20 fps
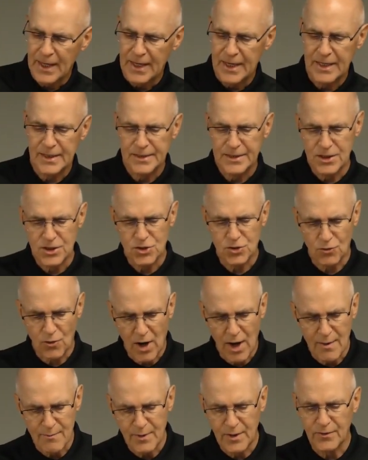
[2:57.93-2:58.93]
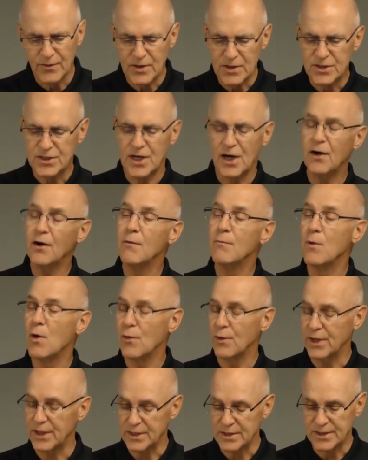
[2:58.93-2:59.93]
in describing the
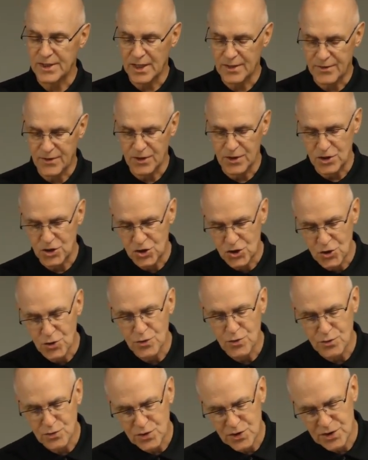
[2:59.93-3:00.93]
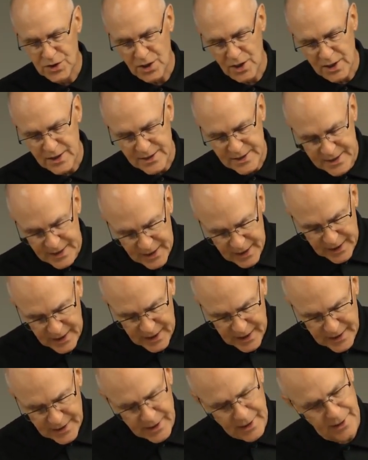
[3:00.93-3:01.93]
ceremonies that the Jews
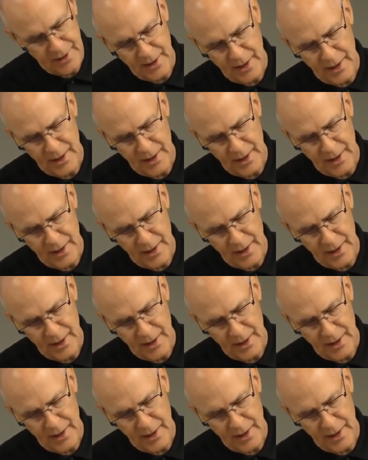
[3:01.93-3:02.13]
did